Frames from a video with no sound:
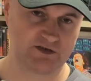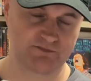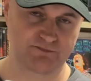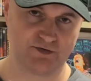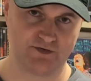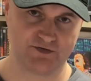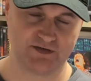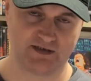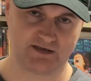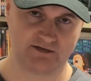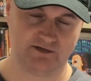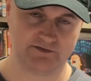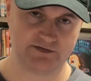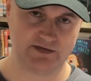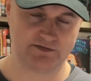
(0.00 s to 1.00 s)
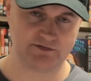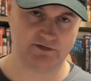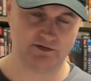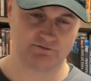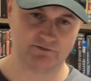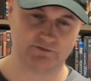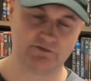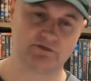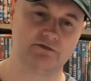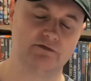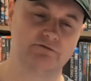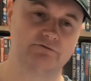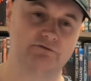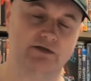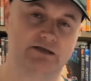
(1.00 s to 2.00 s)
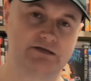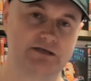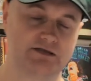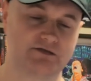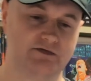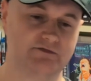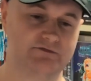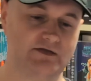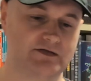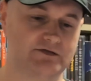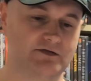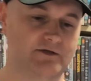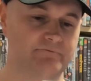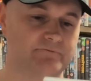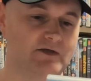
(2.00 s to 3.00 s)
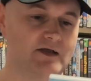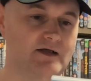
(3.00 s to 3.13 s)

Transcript: Witch Project, Gladiator, Eroticus, etc., etc.